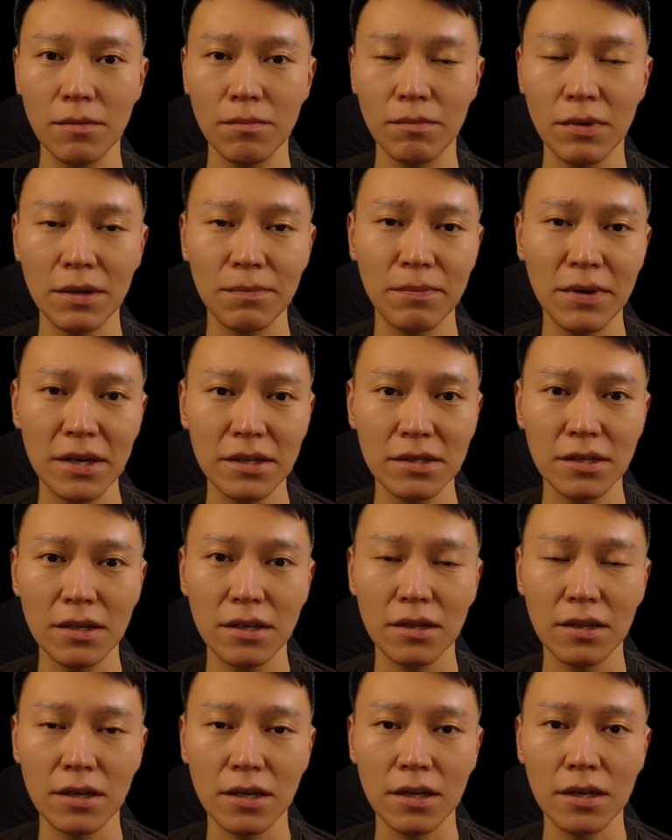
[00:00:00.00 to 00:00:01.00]
But
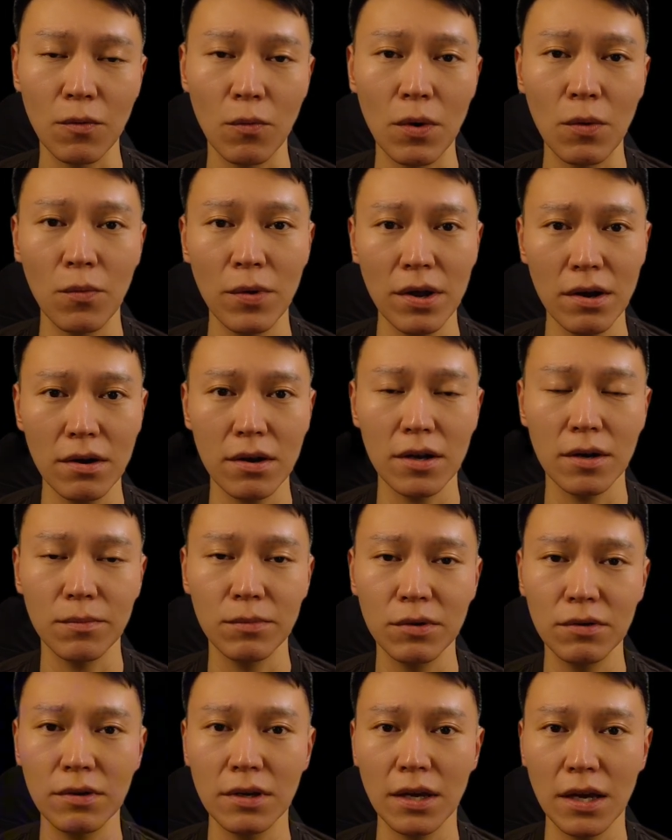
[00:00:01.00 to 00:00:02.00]
basically, when we are
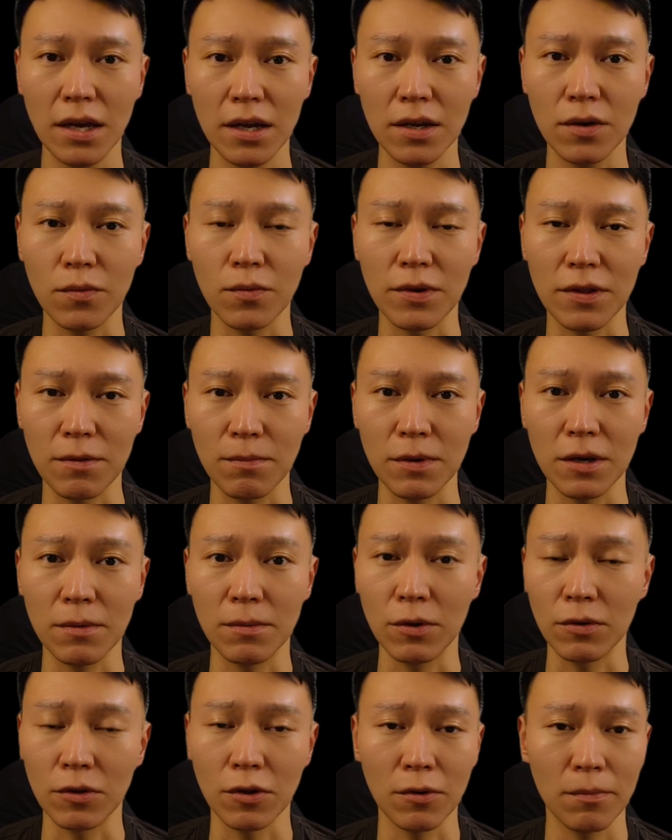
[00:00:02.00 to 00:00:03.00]
communicating with
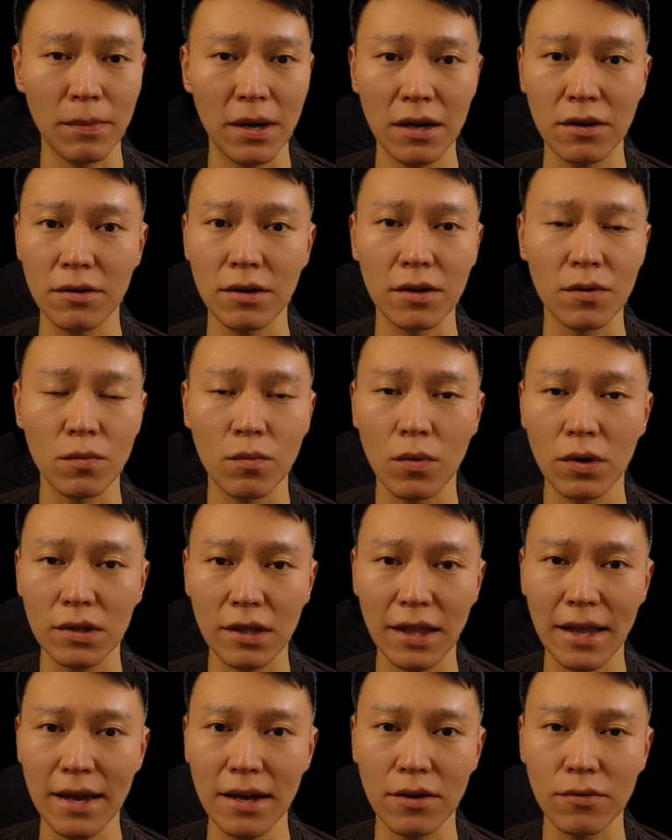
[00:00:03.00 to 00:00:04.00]
people, no matter in
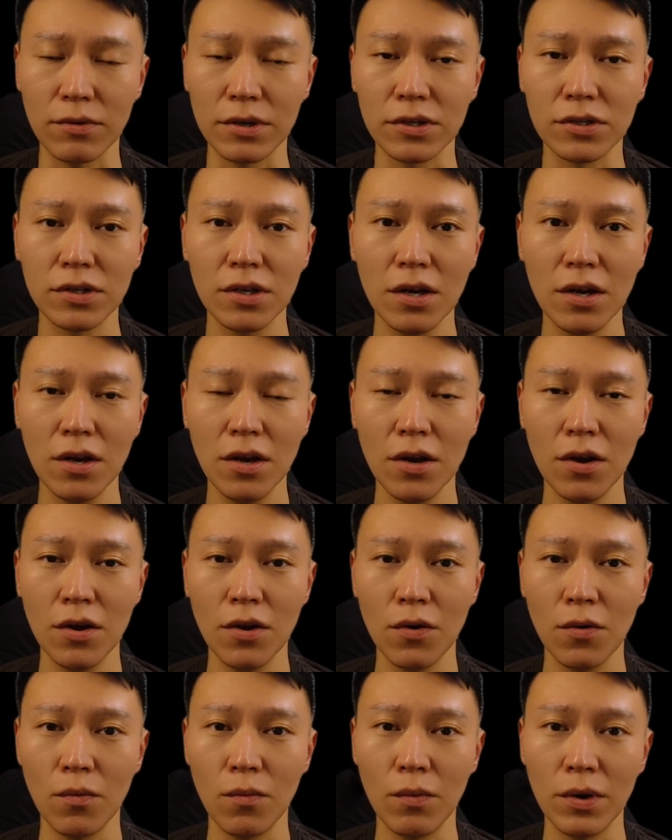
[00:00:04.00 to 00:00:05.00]
what language,
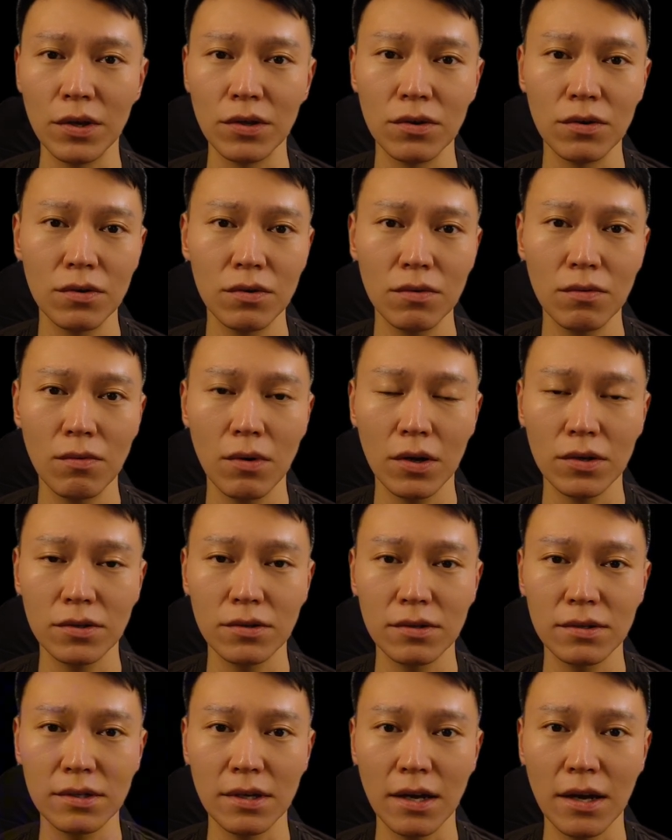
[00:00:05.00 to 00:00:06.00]
when you
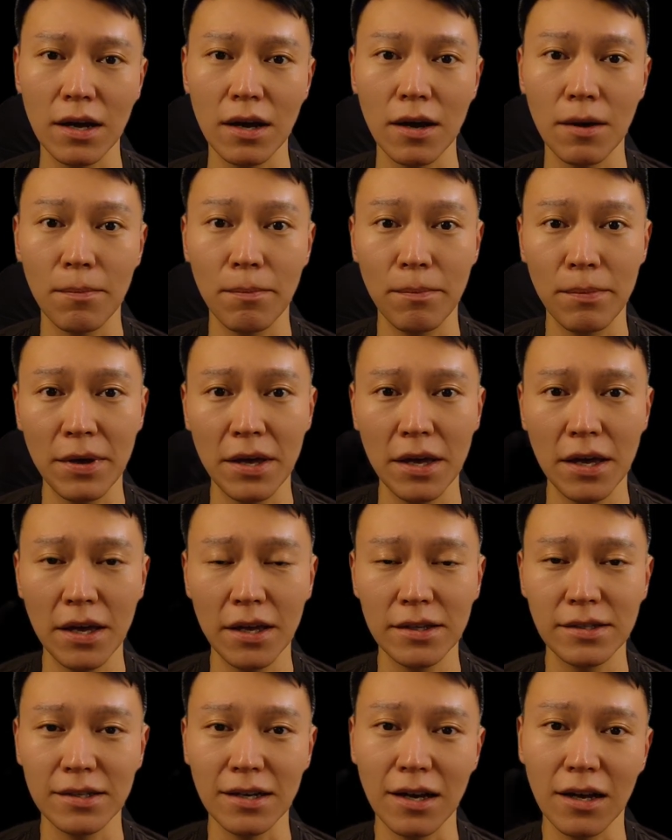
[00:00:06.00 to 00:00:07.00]
want to say a
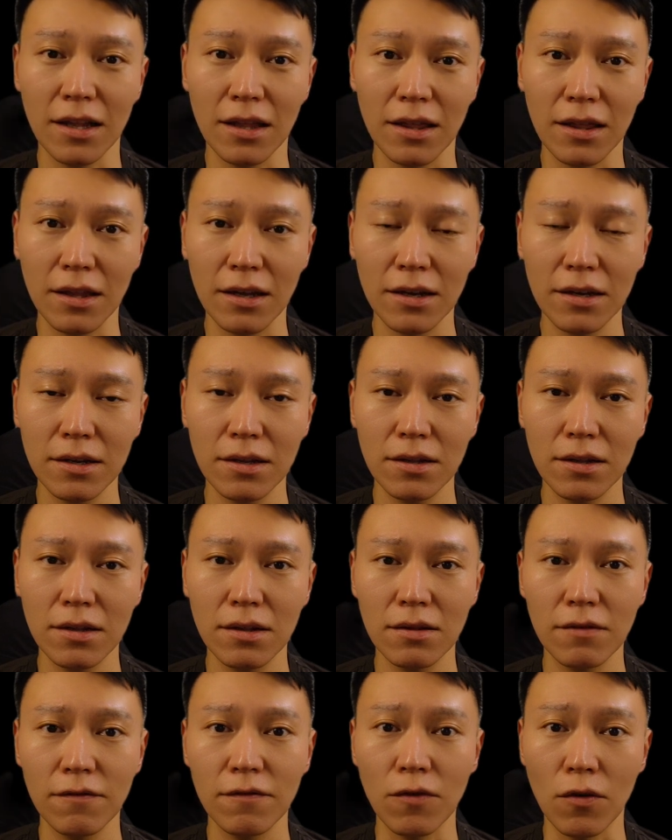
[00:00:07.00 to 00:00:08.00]
bit, a
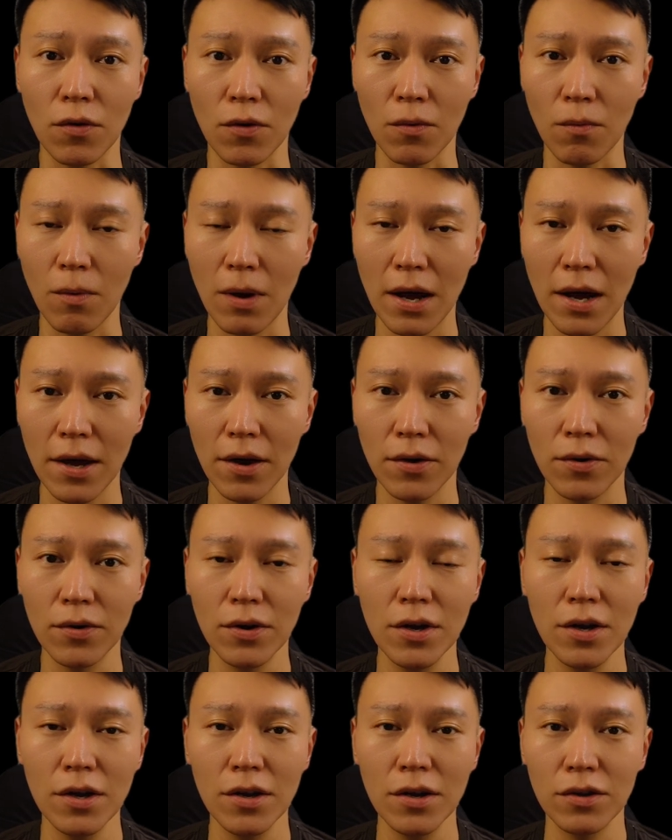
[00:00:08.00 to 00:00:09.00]
little, for a
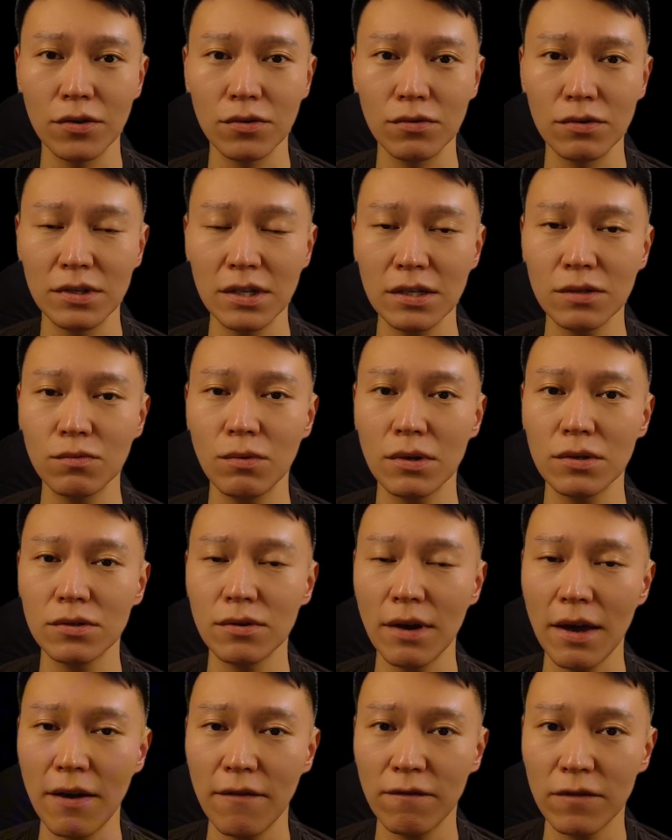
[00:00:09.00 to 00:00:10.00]
while, you just want
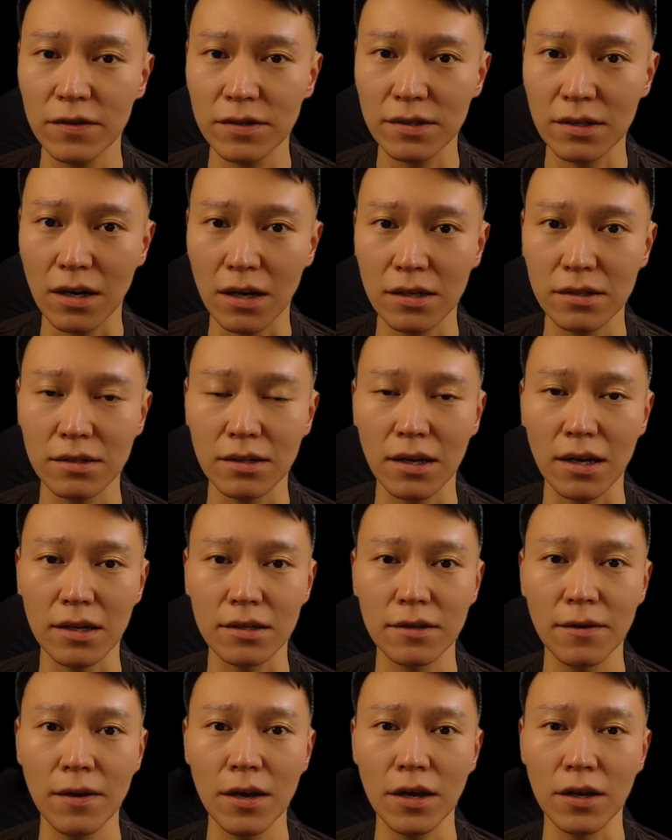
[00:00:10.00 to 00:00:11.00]
to emphasize
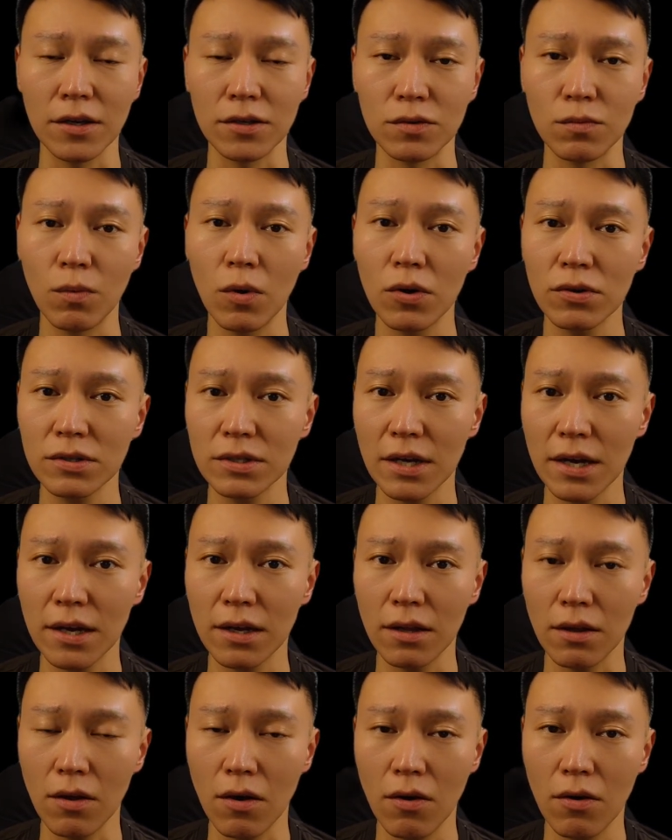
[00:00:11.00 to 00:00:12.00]
that it won't
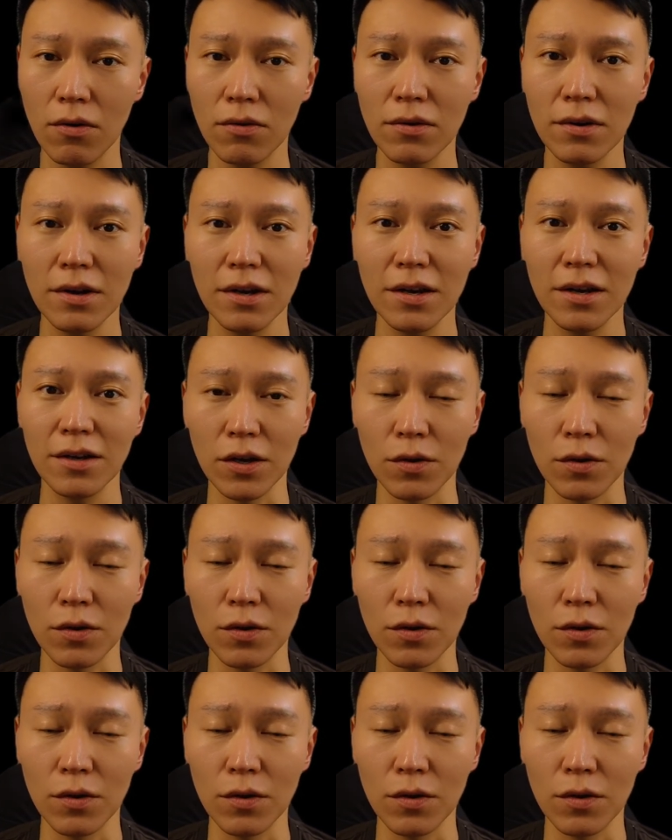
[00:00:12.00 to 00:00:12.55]
take long.